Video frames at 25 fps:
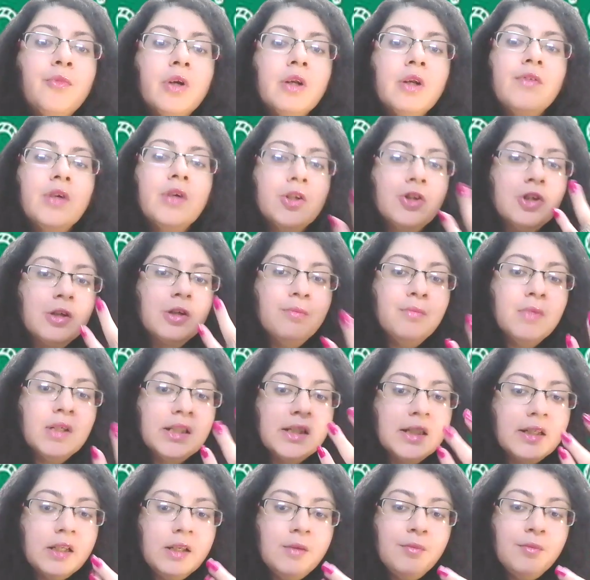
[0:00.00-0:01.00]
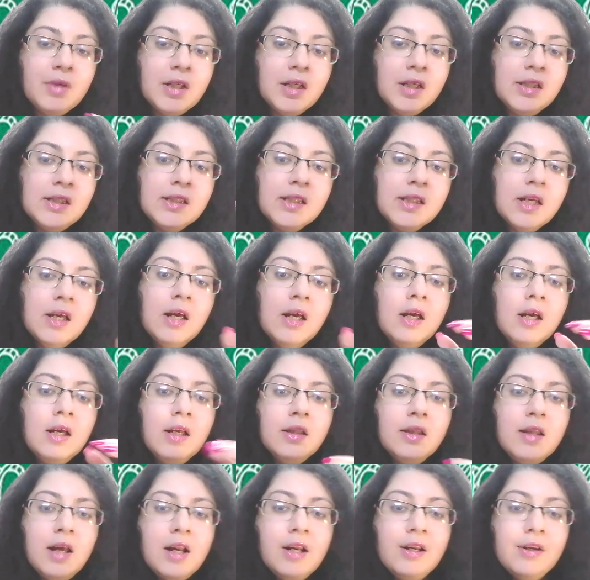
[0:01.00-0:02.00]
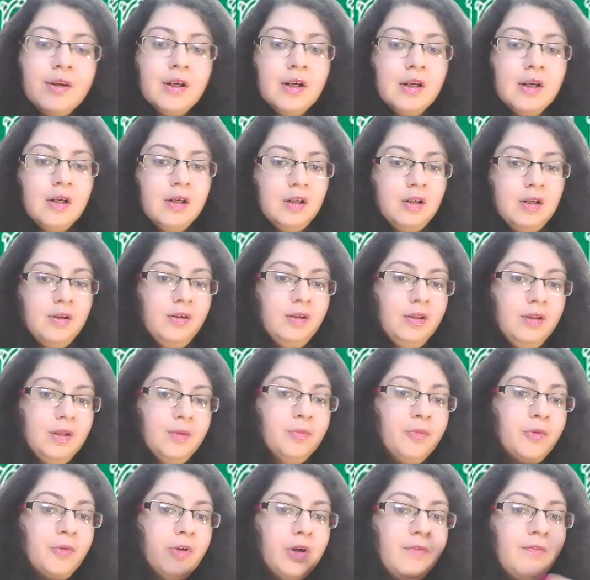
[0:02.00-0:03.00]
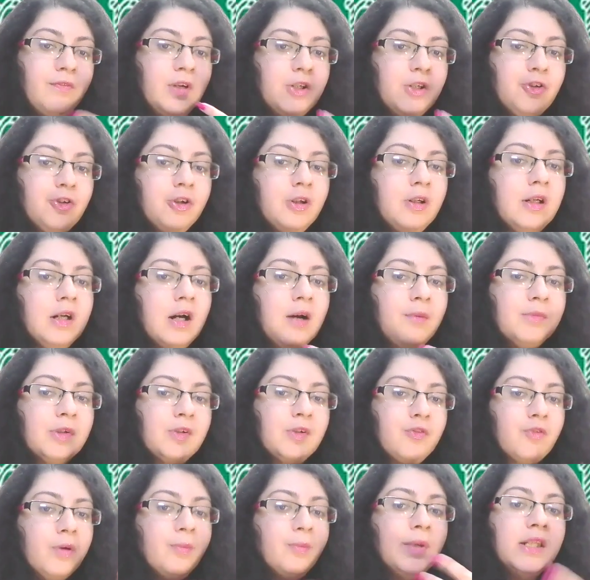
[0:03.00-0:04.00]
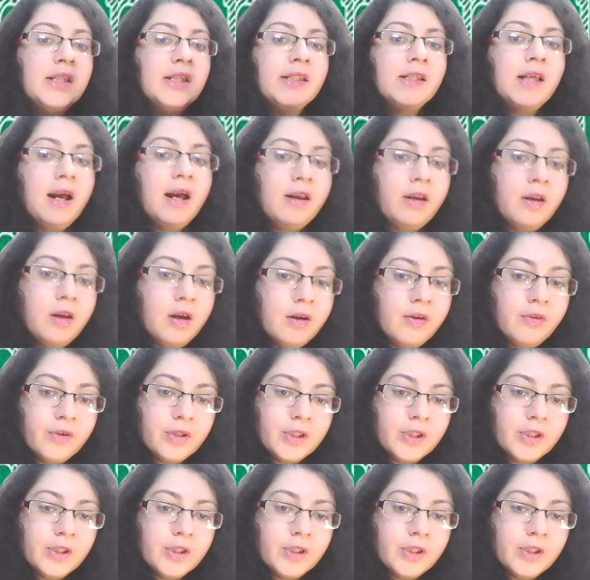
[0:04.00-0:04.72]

motivation basically means that the motivation comes from inside.